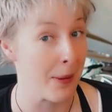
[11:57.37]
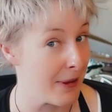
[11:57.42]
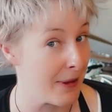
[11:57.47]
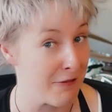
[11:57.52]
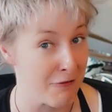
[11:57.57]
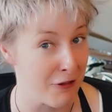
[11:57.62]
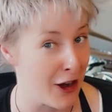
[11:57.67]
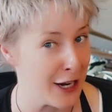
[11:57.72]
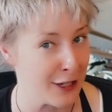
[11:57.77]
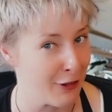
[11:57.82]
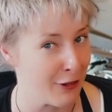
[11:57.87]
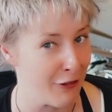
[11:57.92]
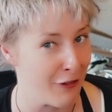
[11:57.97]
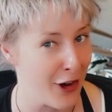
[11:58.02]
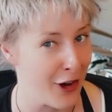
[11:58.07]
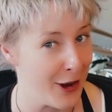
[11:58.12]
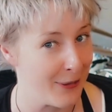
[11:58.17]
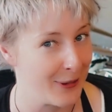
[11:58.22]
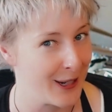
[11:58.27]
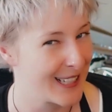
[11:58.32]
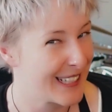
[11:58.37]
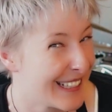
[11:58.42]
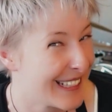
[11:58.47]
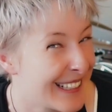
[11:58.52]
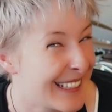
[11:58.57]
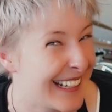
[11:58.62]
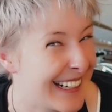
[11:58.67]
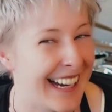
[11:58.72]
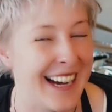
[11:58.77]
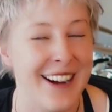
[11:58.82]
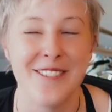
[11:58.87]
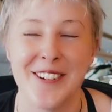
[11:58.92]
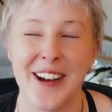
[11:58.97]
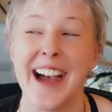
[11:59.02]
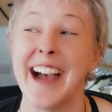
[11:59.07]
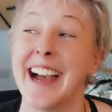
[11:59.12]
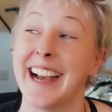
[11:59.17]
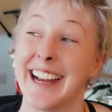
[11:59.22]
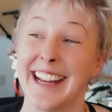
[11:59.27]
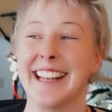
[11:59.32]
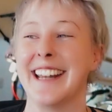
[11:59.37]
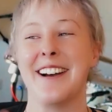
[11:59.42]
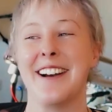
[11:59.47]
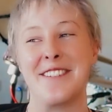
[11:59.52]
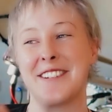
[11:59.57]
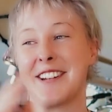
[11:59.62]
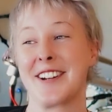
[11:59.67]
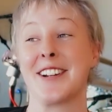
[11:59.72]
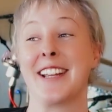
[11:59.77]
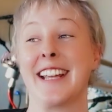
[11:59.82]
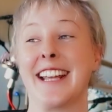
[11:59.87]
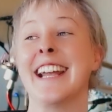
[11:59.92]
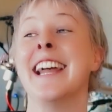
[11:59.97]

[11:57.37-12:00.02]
friends for very much longer, but no, I'm joking.